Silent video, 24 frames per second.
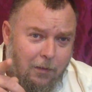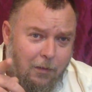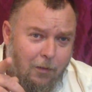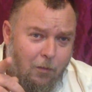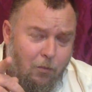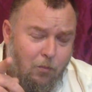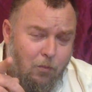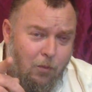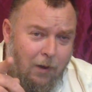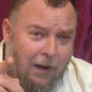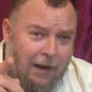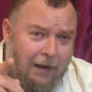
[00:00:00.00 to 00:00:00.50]

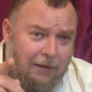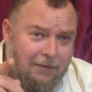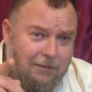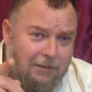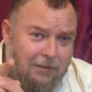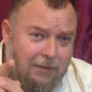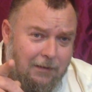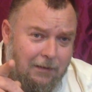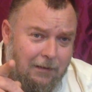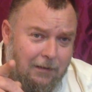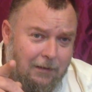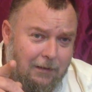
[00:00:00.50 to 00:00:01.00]
right
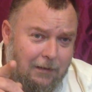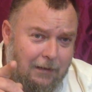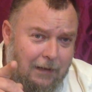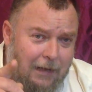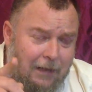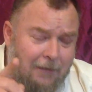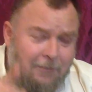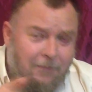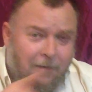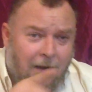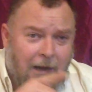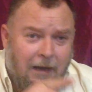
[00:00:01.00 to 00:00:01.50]

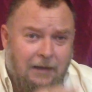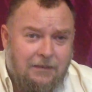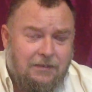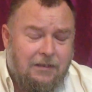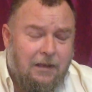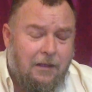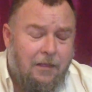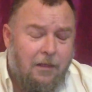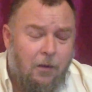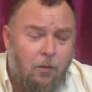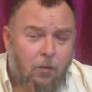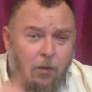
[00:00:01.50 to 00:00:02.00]

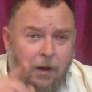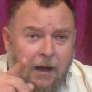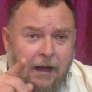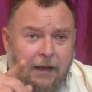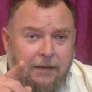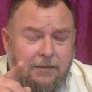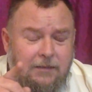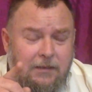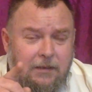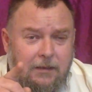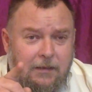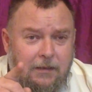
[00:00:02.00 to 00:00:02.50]
advisor, the
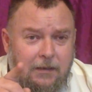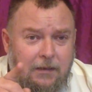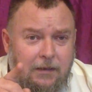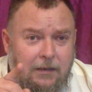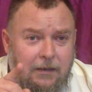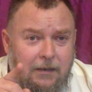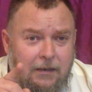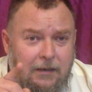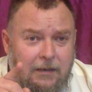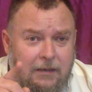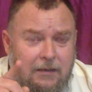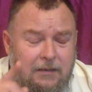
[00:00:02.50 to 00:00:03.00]
right
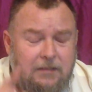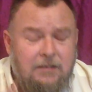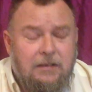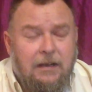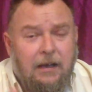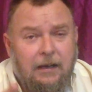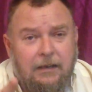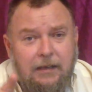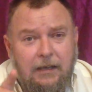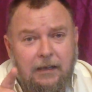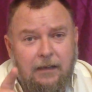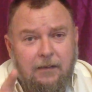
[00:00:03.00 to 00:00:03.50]

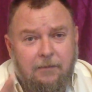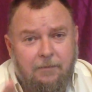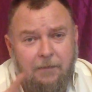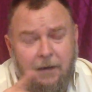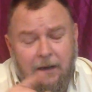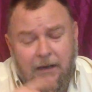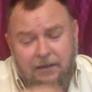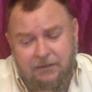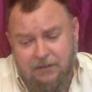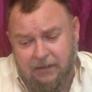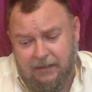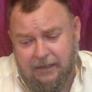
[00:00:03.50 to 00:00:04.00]
psychic
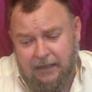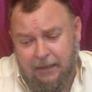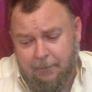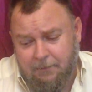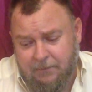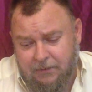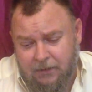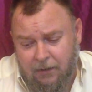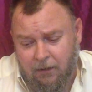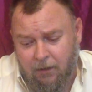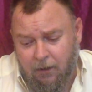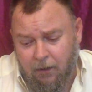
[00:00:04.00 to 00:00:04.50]
advisor
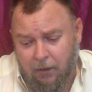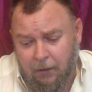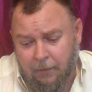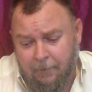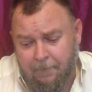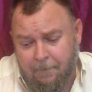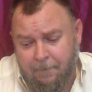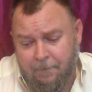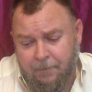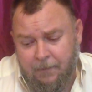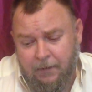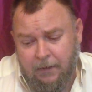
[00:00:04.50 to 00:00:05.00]
comes along,
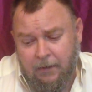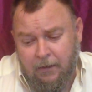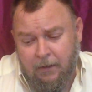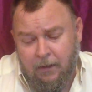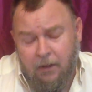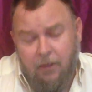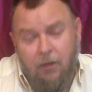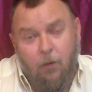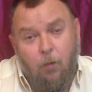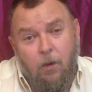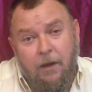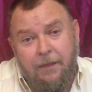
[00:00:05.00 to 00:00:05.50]

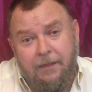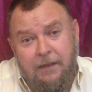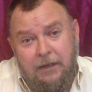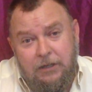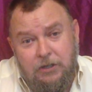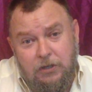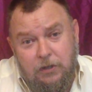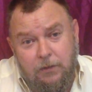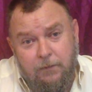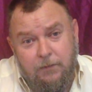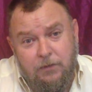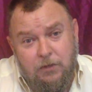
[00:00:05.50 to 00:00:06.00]
the one
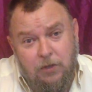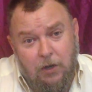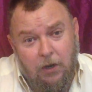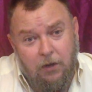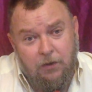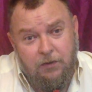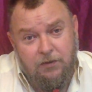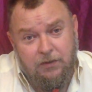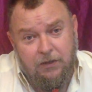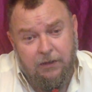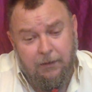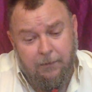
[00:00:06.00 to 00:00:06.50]
that you've
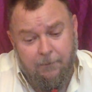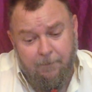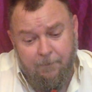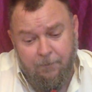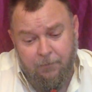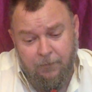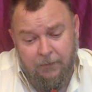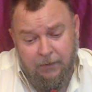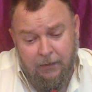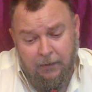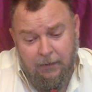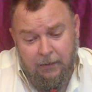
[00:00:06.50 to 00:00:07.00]
chosen,
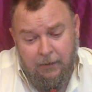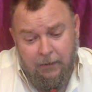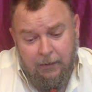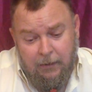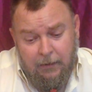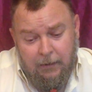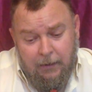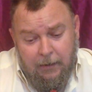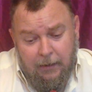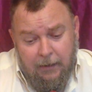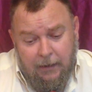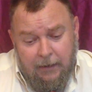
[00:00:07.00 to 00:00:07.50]

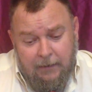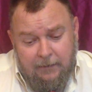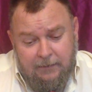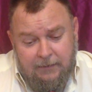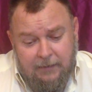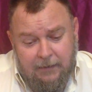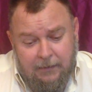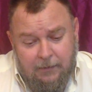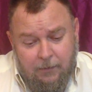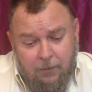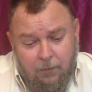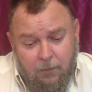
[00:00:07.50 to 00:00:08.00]
and it's
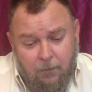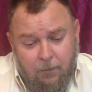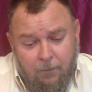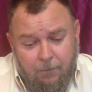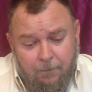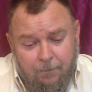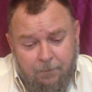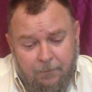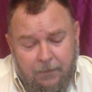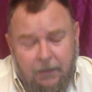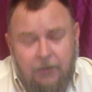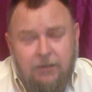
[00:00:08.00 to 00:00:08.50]
like,
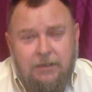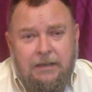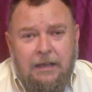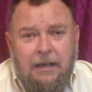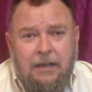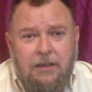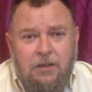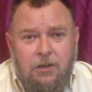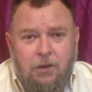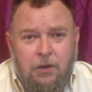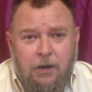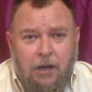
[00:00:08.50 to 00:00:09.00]
oh
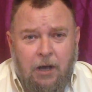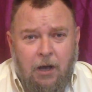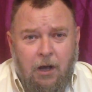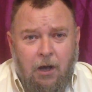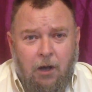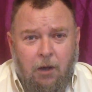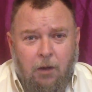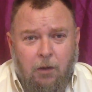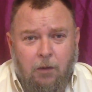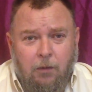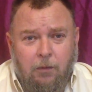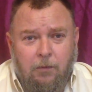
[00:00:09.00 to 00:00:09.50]
dear, you're in a
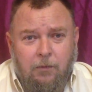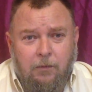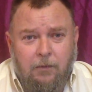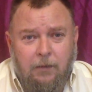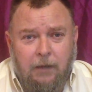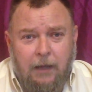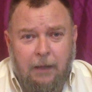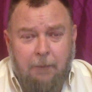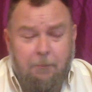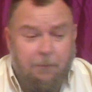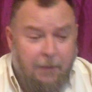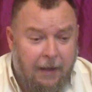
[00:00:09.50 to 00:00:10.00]
hole,
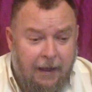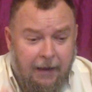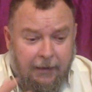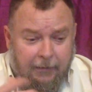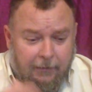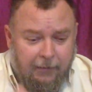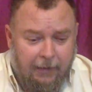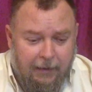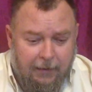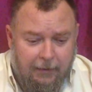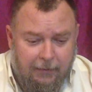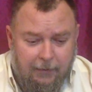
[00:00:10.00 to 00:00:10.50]
and
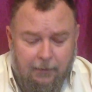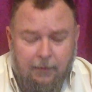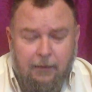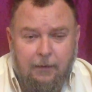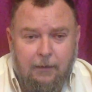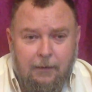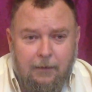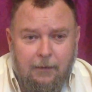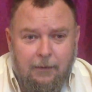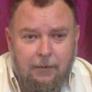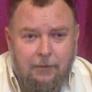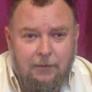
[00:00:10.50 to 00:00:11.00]
bang, they
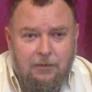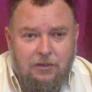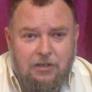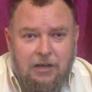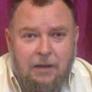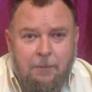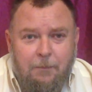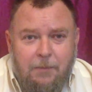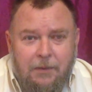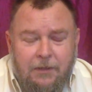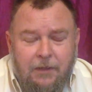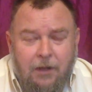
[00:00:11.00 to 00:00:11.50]

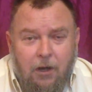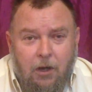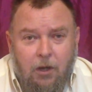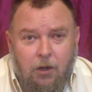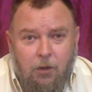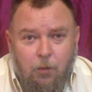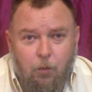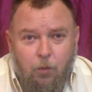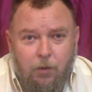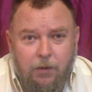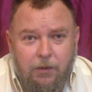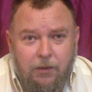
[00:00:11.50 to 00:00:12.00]
jump in the
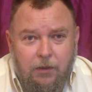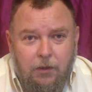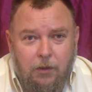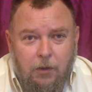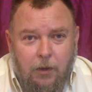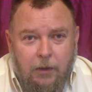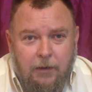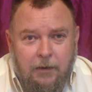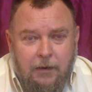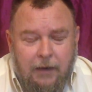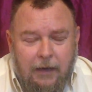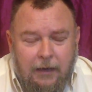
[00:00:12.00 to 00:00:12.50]
hole with
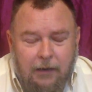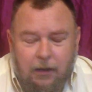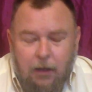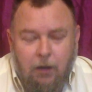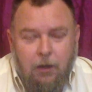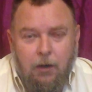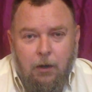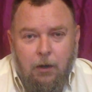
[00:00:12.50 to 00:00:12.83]
you, and you're like,